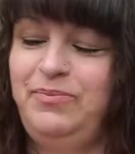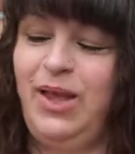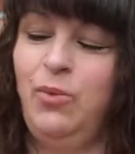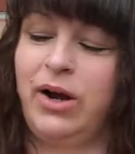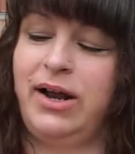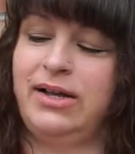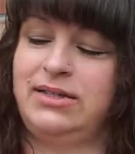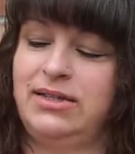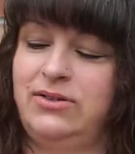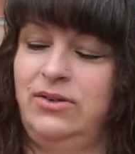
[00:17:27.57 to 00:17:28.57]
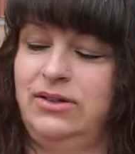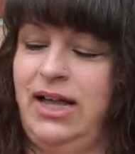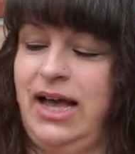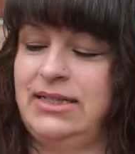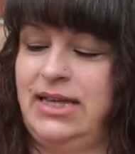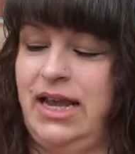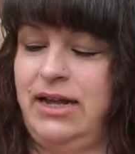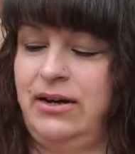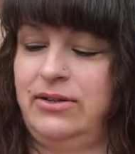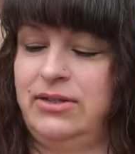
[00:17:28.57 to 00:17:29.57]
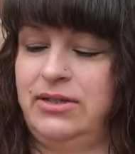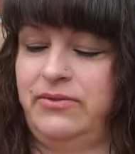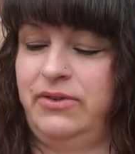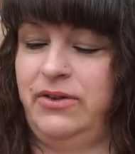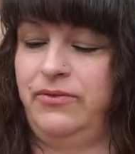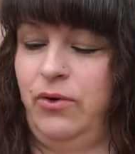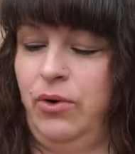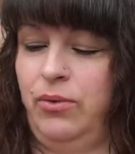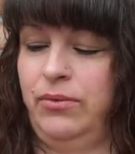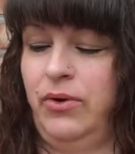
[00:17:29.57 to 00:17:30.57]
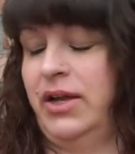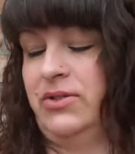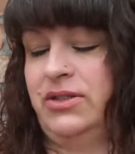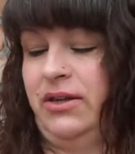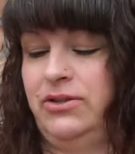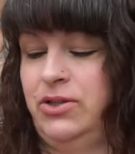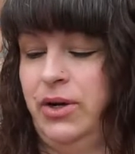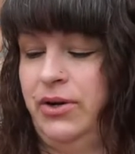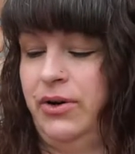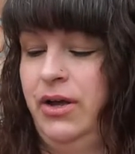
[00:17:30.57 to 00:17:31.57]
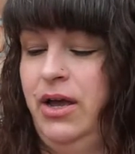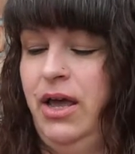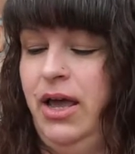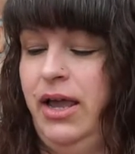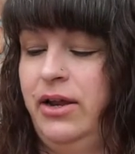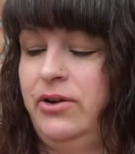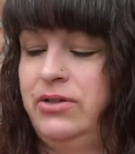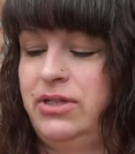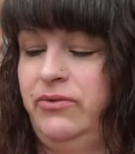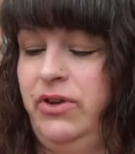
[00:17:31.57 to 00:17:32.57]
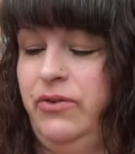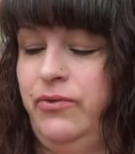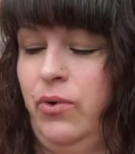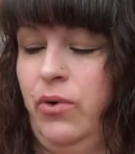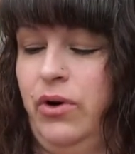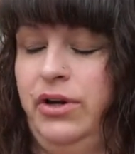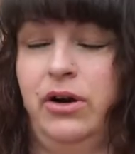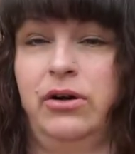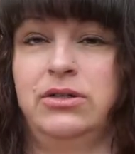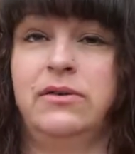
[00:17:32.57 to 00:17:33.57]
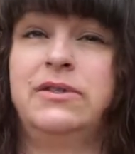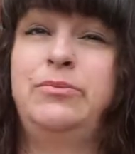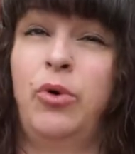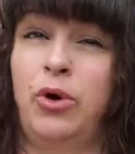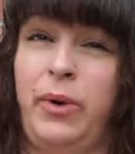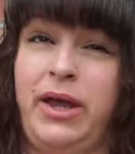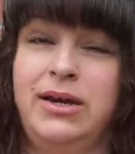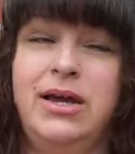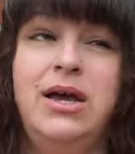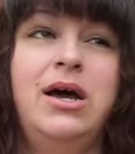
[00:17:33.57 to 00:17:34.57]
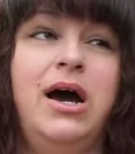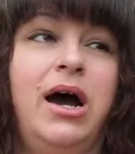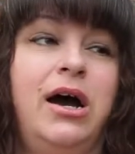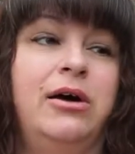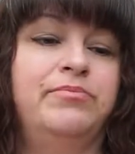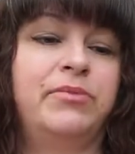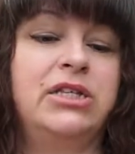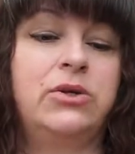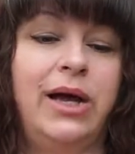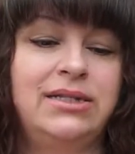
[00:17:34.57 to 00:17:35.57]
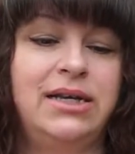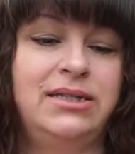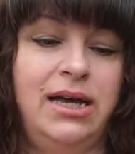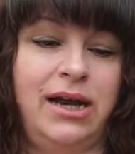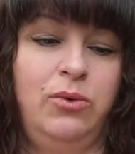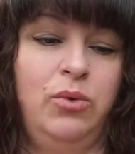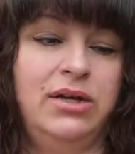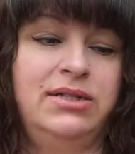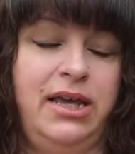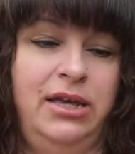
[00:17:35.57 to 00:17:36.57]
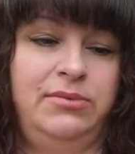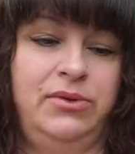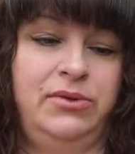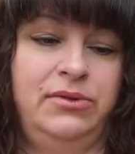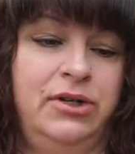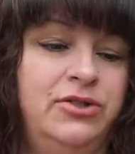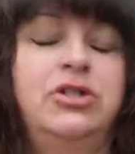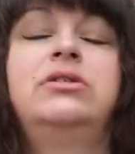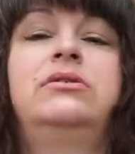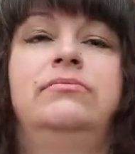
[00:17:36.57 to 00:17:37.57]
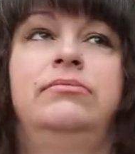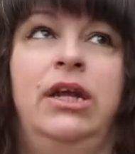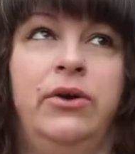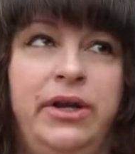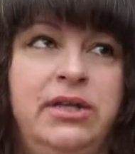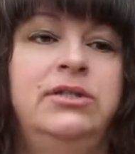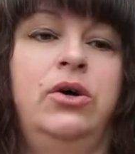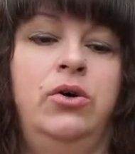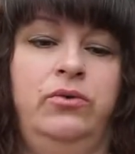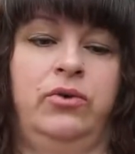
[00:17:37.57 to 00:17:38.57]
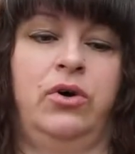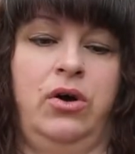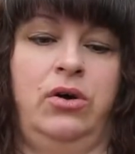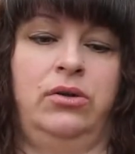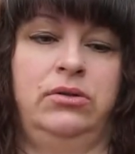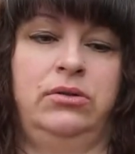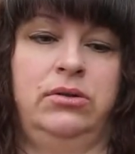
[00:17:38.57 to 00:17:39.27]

whereas the Sultan has 874, okay, so it's like 874 yards of sport weight. So as I said, I was able, there is overall